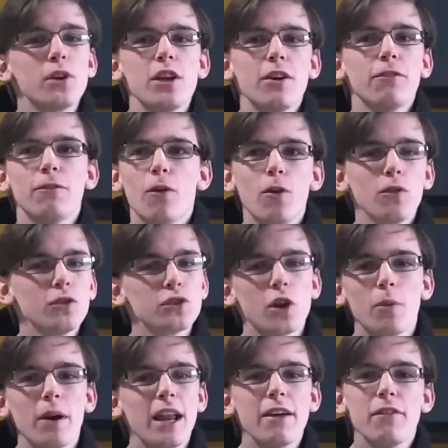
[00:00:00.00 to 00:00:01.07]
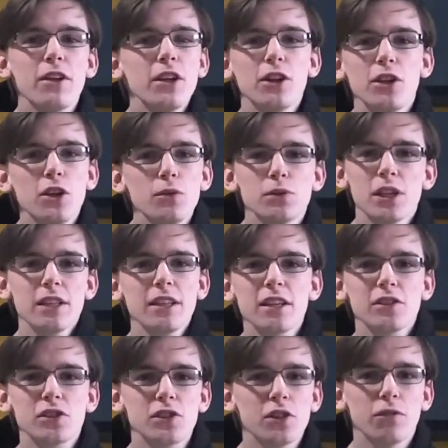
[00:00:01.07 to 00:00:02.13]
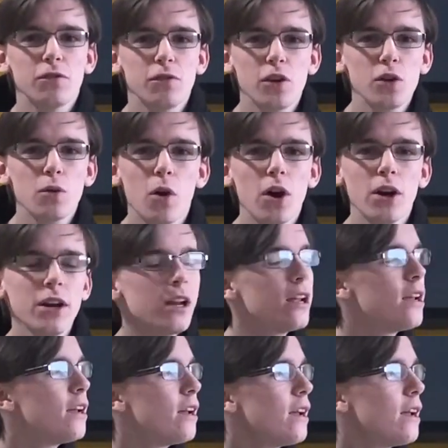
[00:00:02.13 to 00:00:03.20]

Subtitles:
or your phones or whatever you're using this to view on,